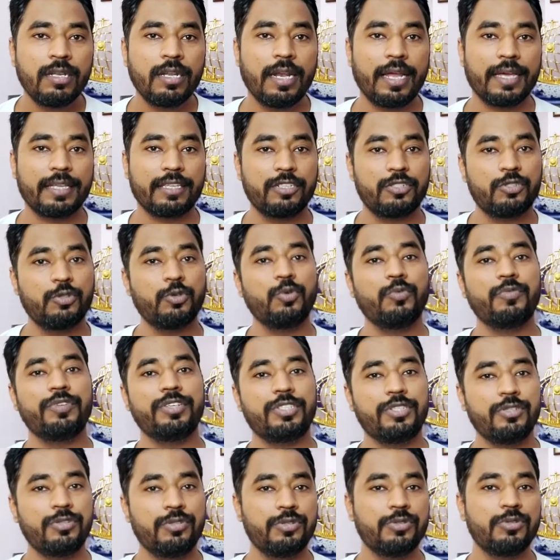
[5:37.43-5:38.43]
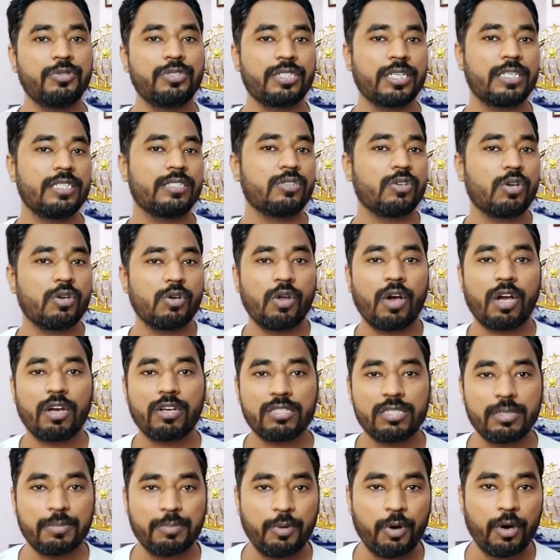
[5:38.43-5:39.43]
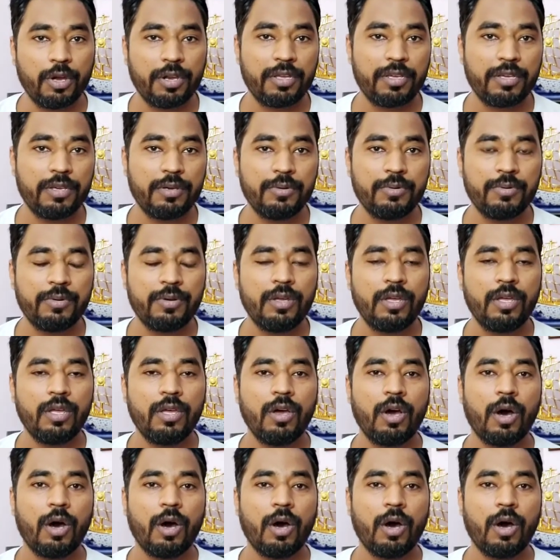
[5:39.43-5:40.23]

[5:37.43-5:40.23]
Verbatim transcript: like the tool which you used is no longer supporting you,